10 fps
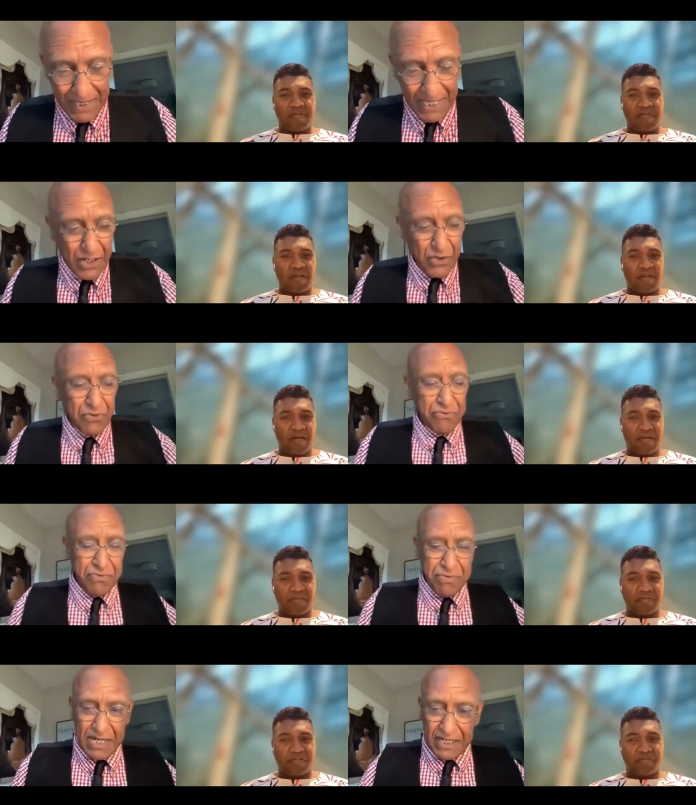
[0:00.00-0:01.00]

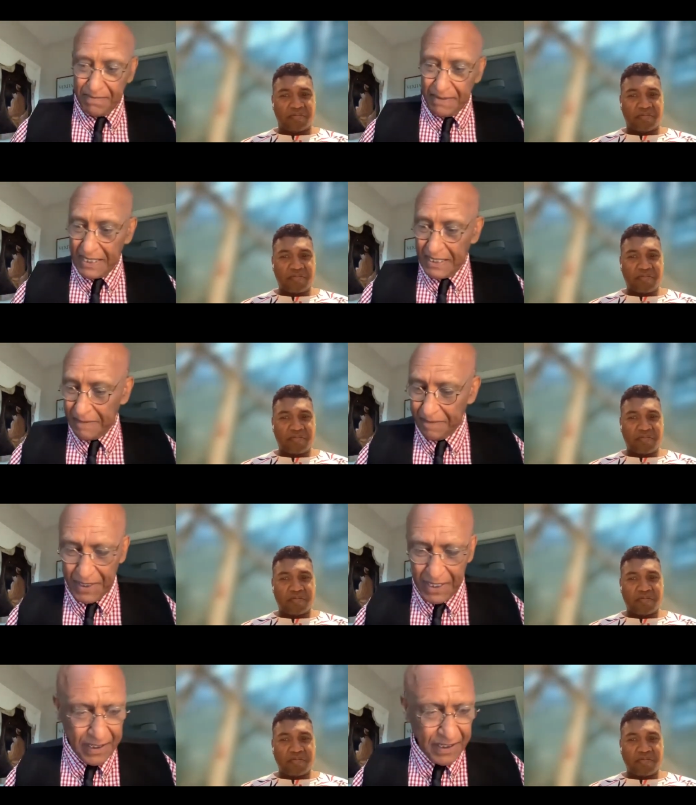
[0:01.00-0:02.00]
Speaker 1: incredibly
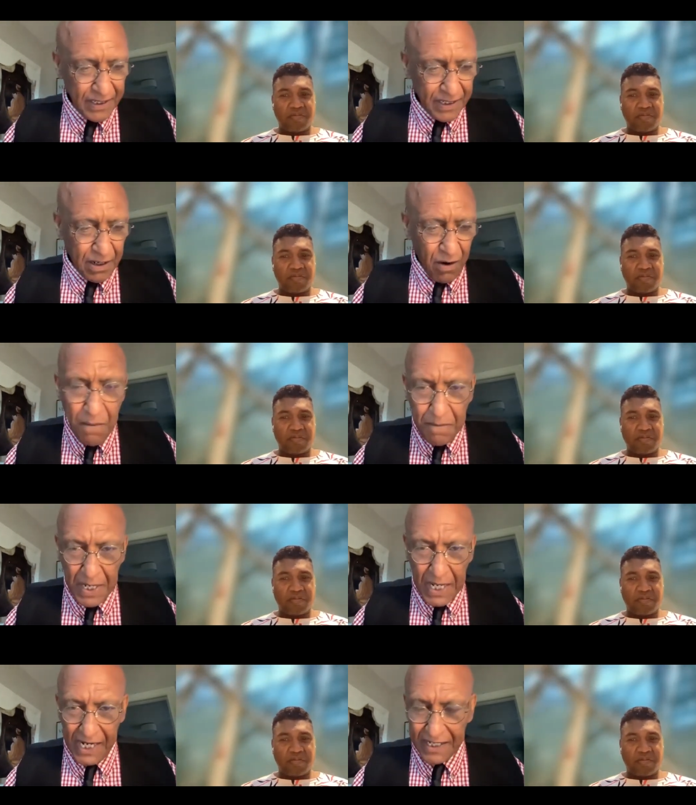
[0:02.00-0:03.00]
uh,
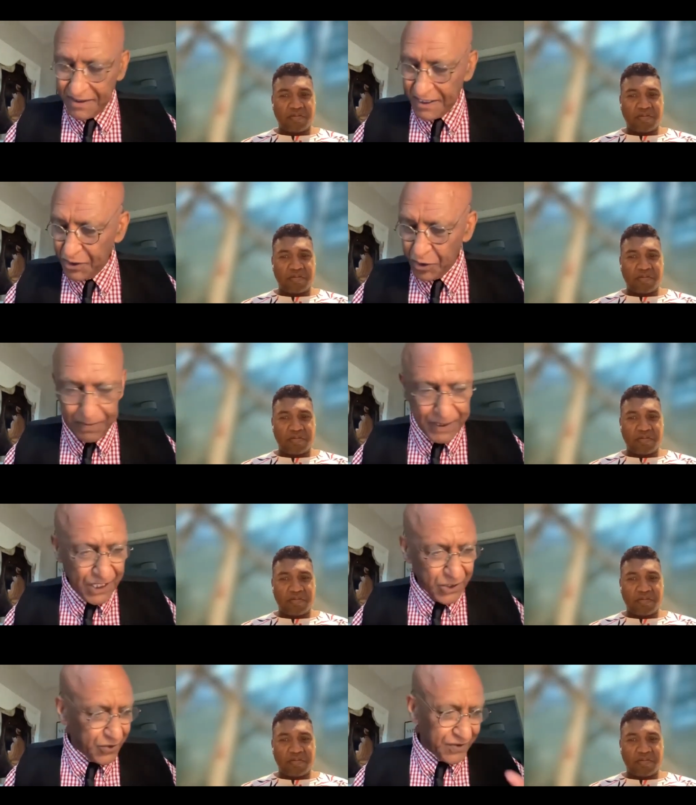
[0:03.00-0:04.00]
complicated
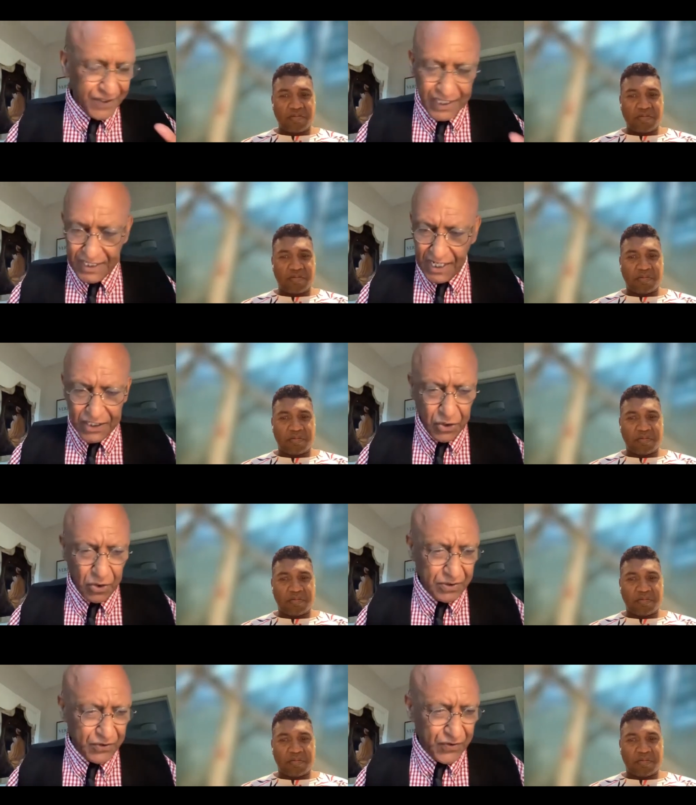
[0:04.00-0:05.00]
interpretations in TED
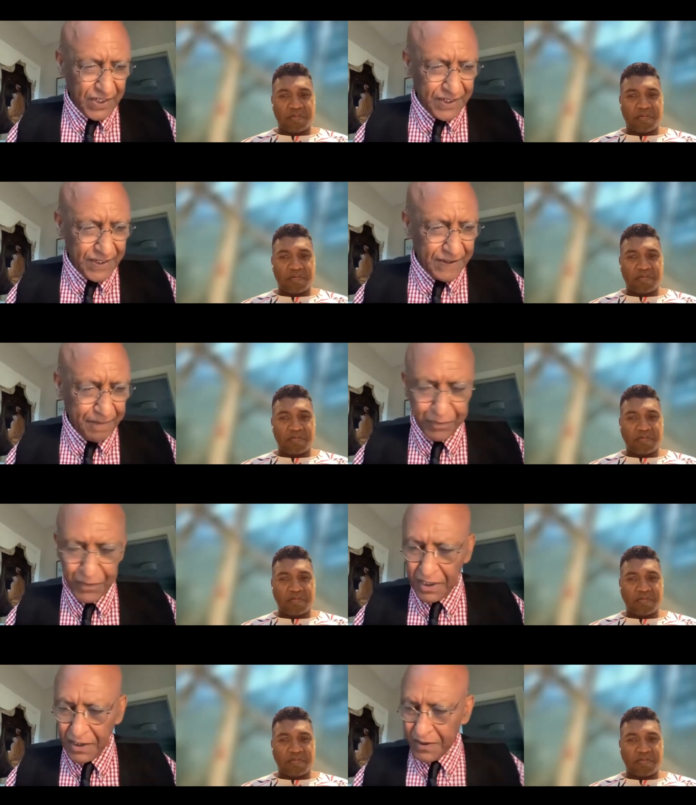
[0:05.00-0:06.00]
Talks and uh,
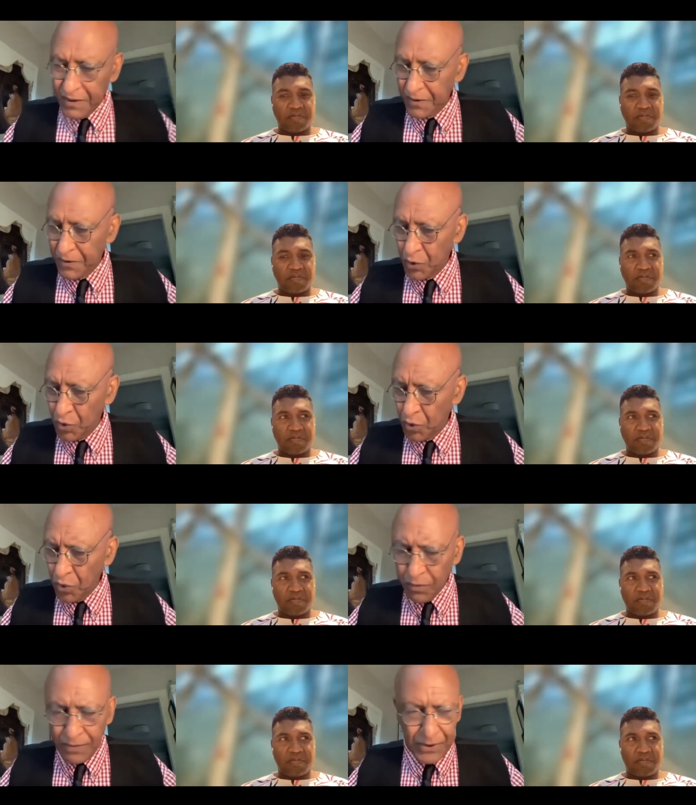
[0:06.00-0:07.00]
uh,
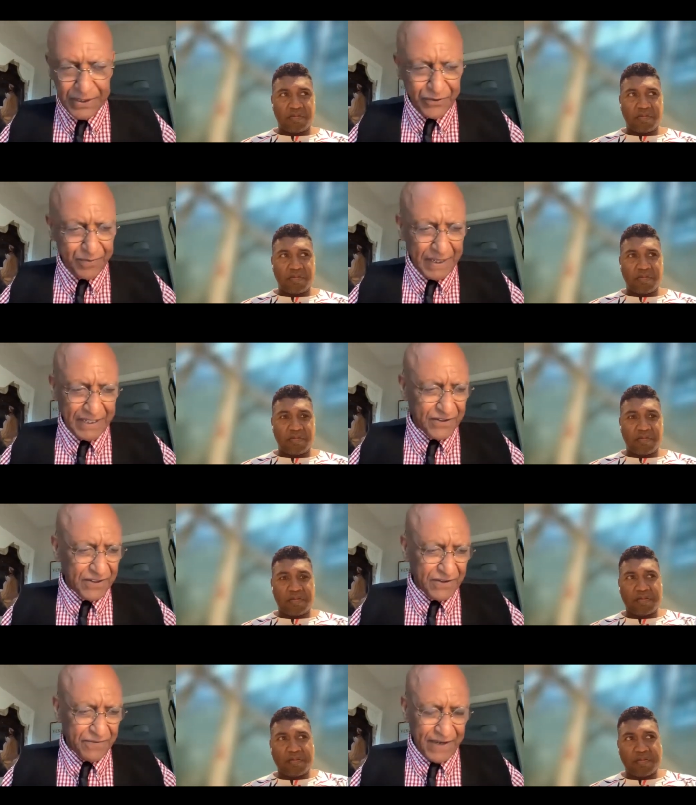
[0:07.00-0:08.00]
numerous
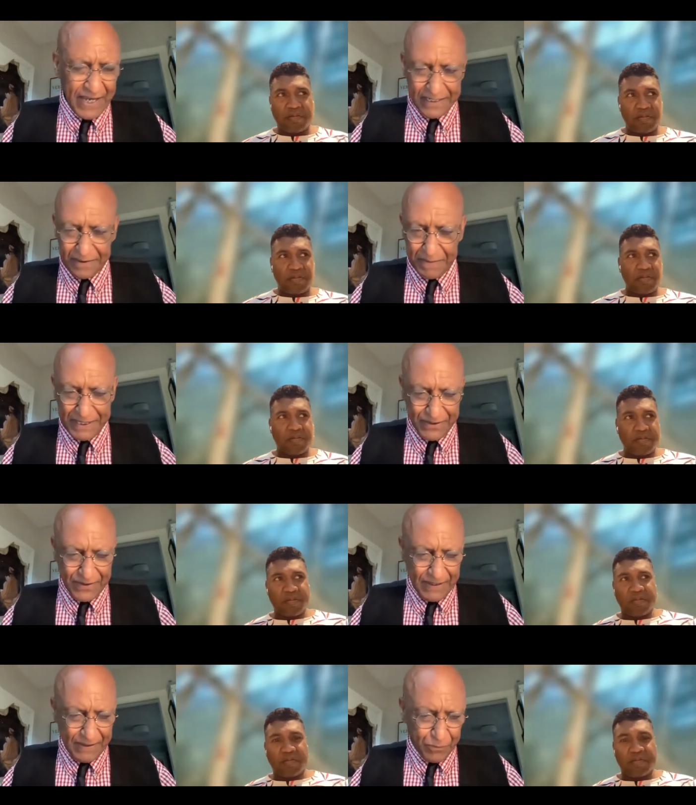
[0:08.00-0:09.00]
places, in fact. But
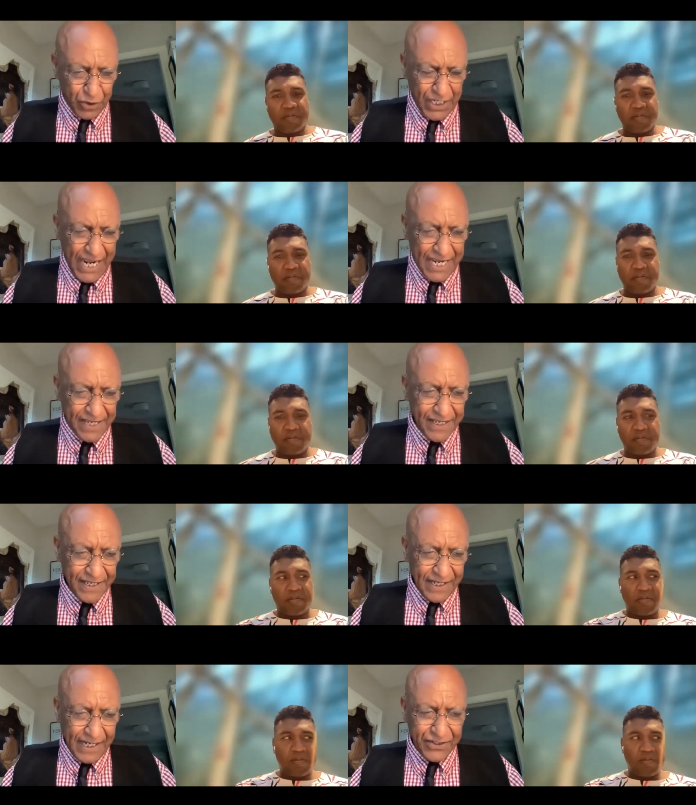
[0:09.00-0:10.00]
uh, today
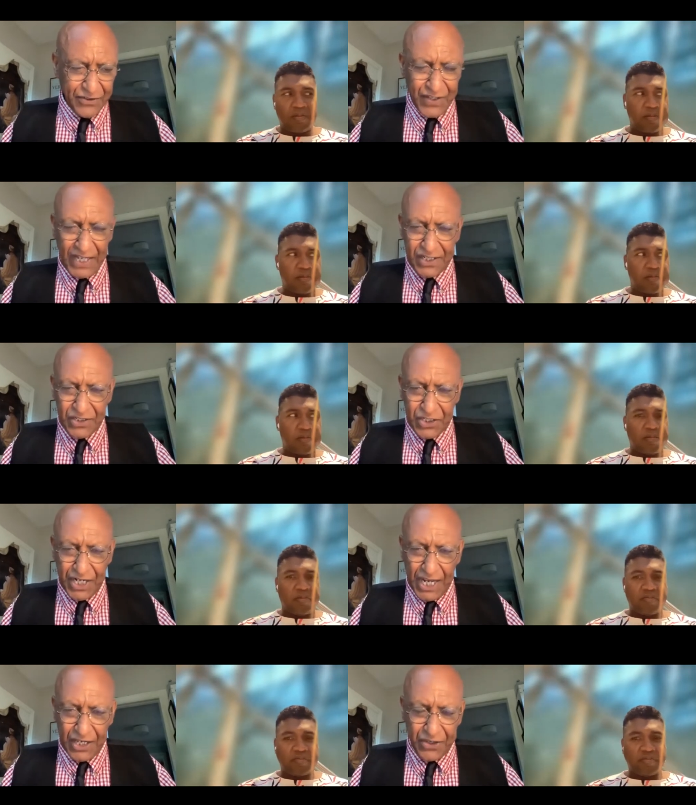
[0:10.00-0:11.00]
I decided to
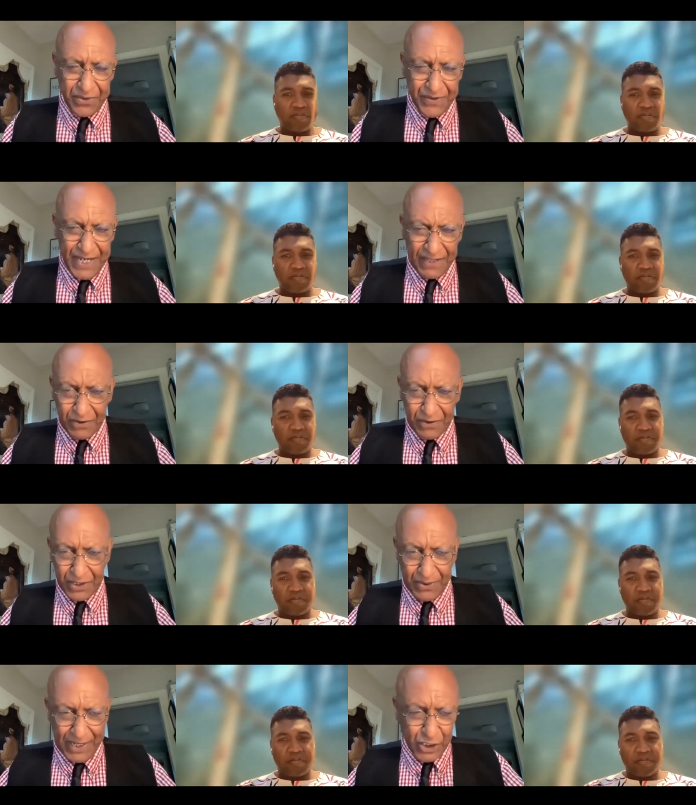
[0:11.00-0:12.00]
take you in the other
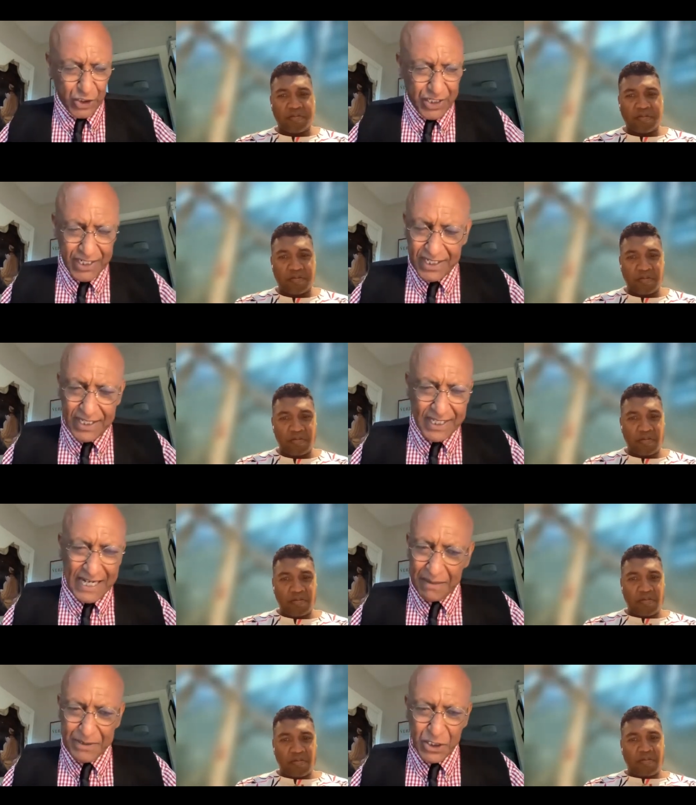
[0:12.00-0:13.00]
direction,
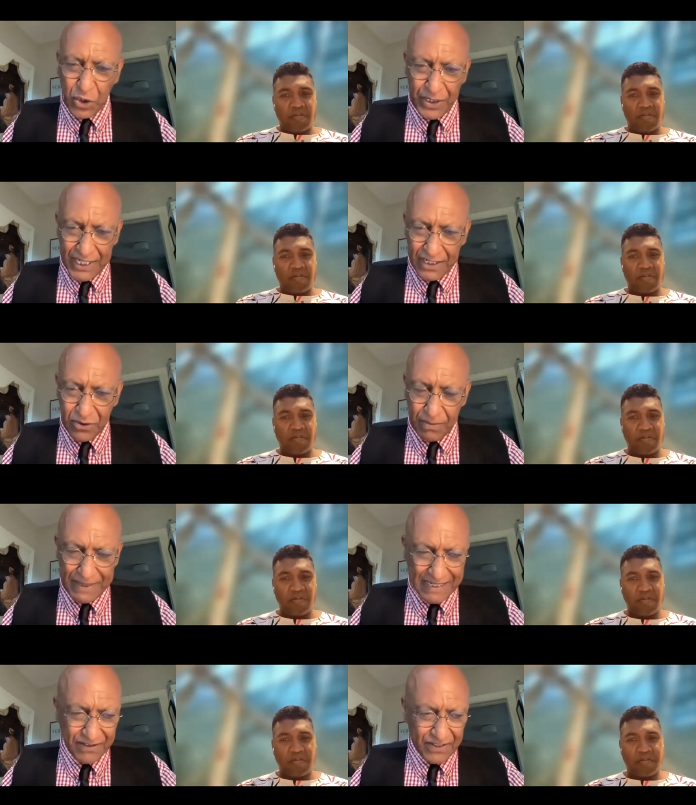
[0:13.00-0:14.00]
and I'm enjoying it
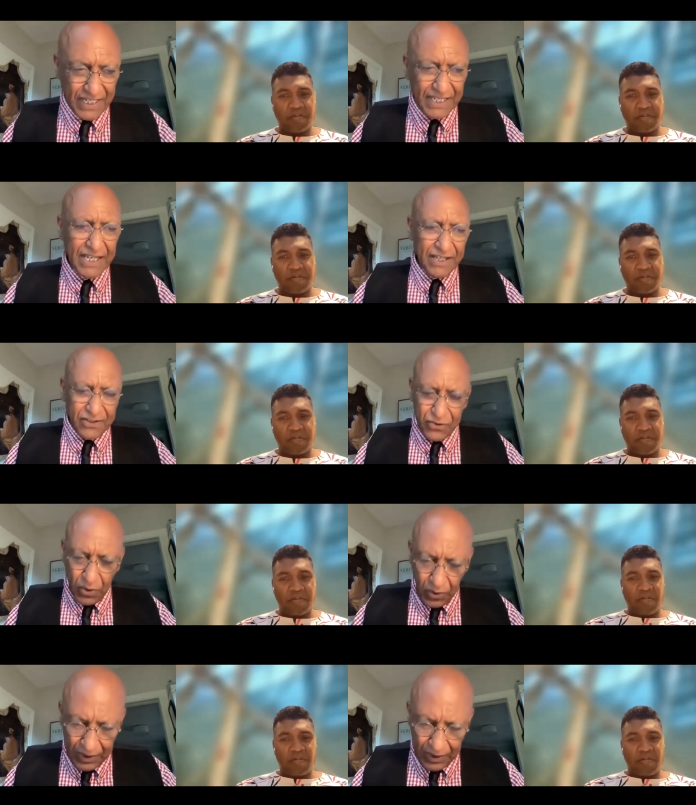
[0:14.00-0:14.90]
tremendously. And so